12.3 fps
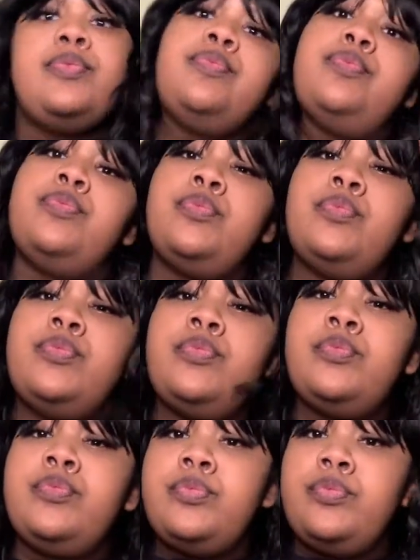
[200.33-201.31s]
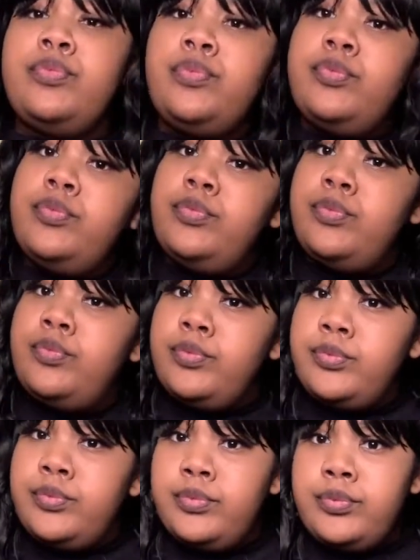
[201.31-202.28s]

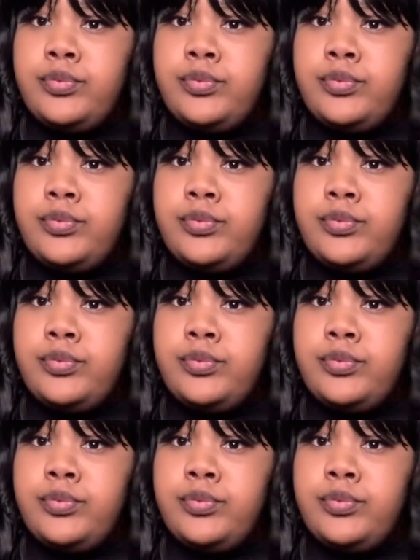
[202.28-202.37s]
Nobody speaks.